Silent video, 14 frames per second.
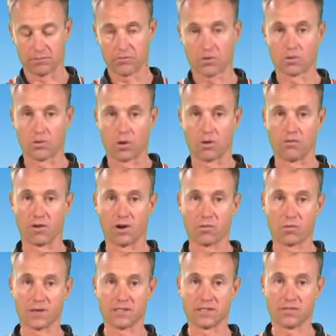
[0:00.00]
12 volt
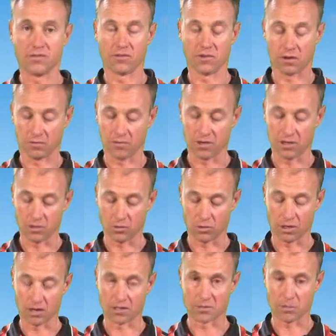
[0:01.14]
ones if you've got a vehicle
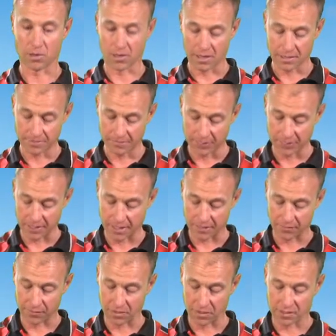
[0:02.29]
close by that have
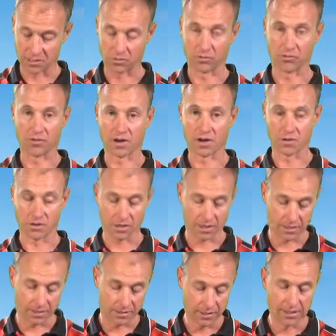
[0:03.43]
a nice little file
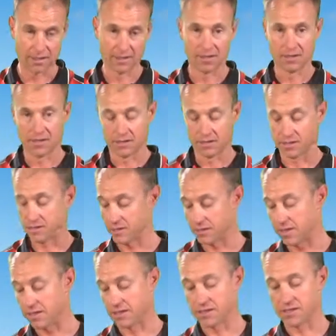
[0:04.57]
guide
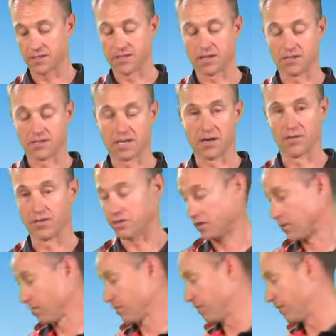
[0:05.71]
set on the top of them